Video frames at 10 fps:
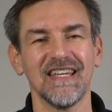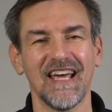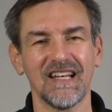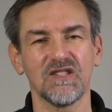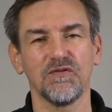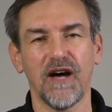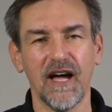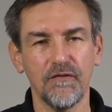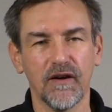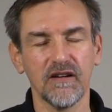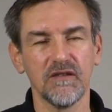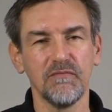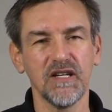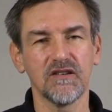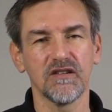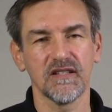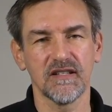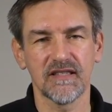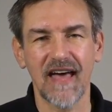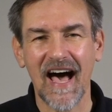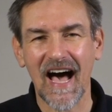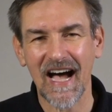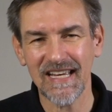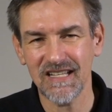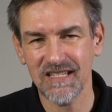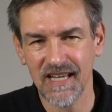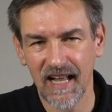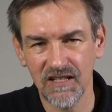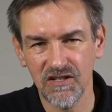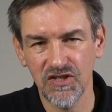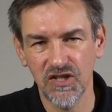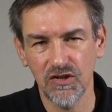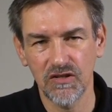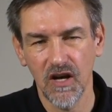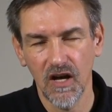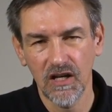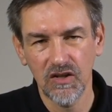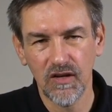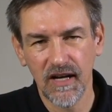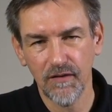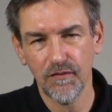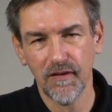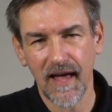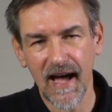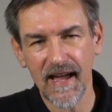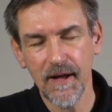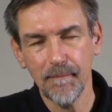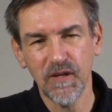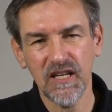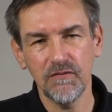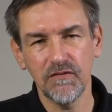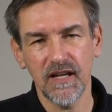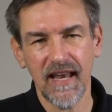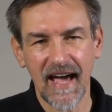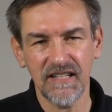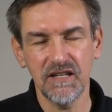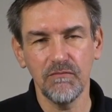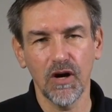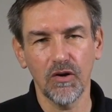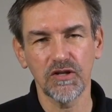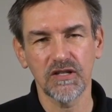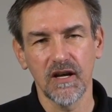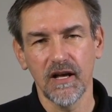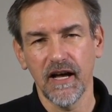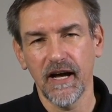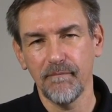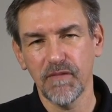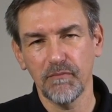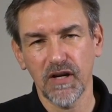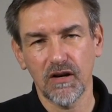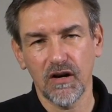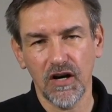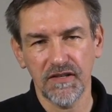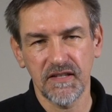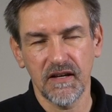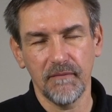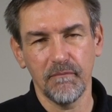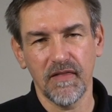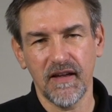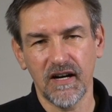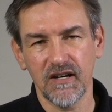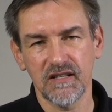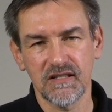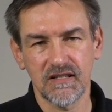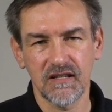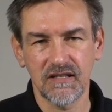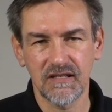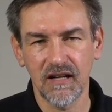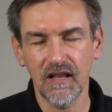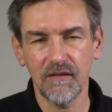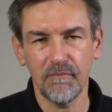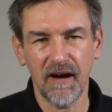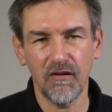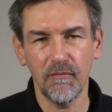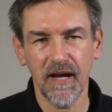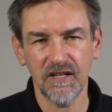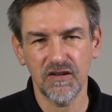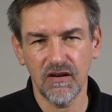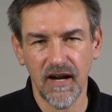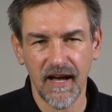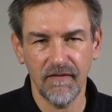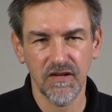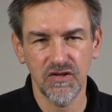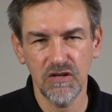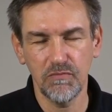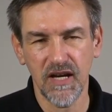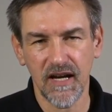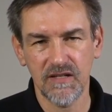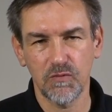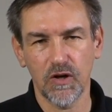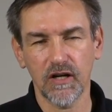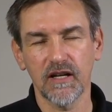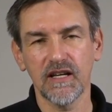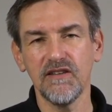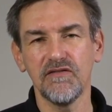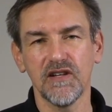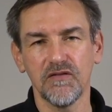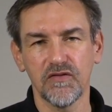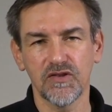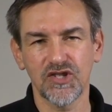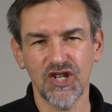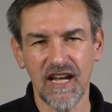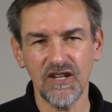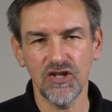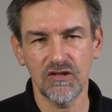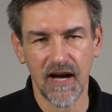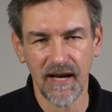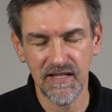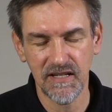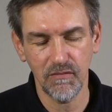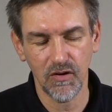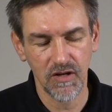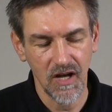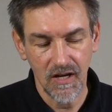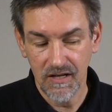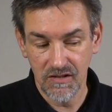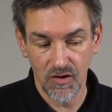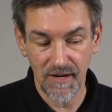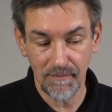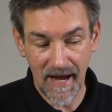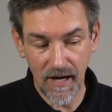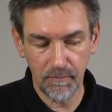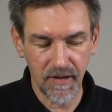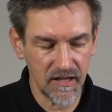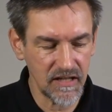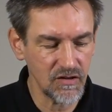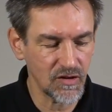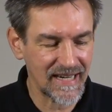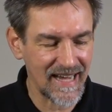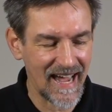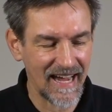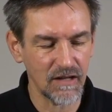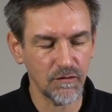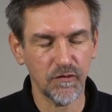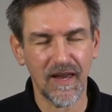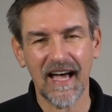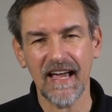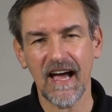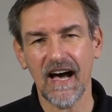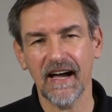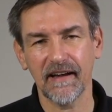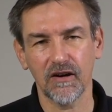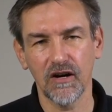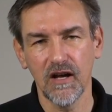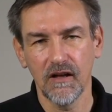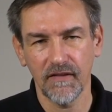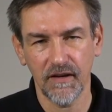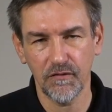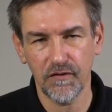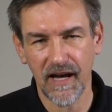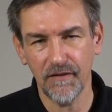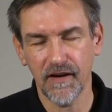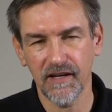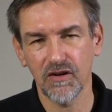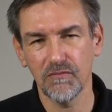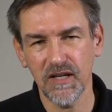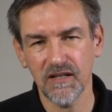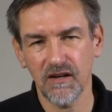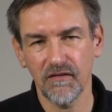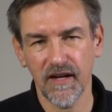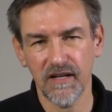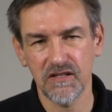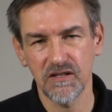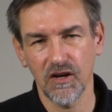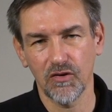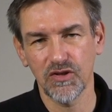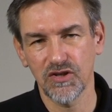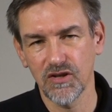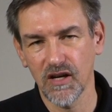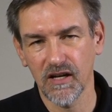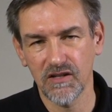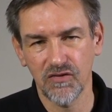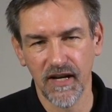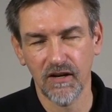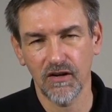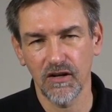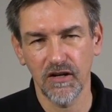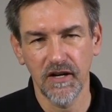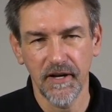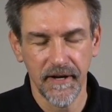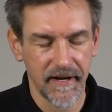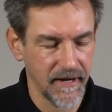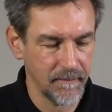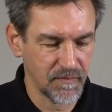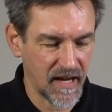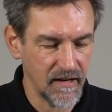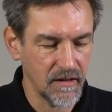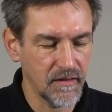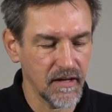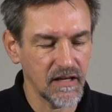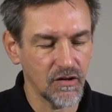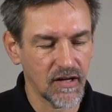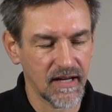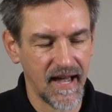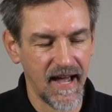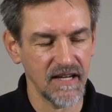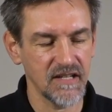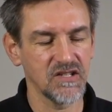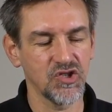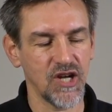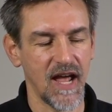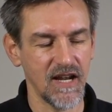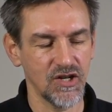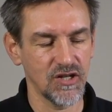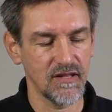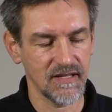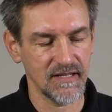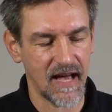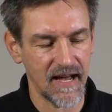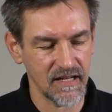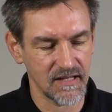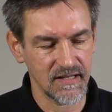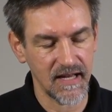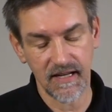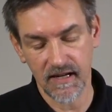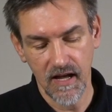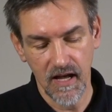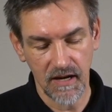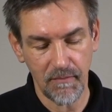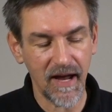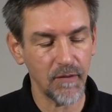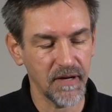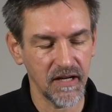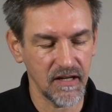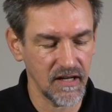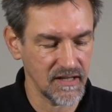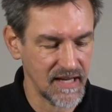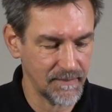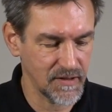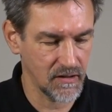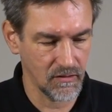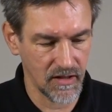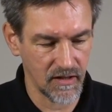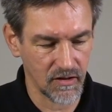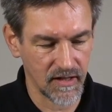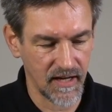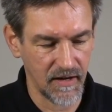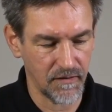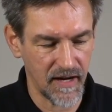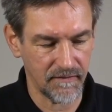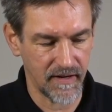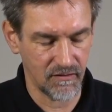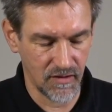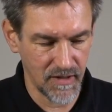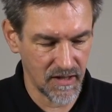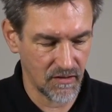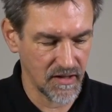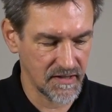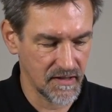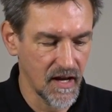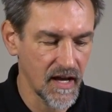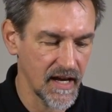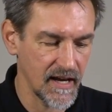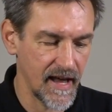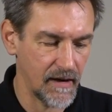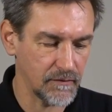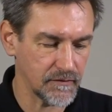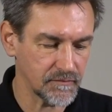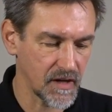yes, 500 meters is the highest altitude you can fly, even in ATI mode, because there is still the barometer and the GPS working even if you change to ATI mode. So in my opinion, you can't fly higher than 500 meters. There's no trick or anything. You can't change this highest setting. In my opinion, it's absolutely okay. 500 meters is enough.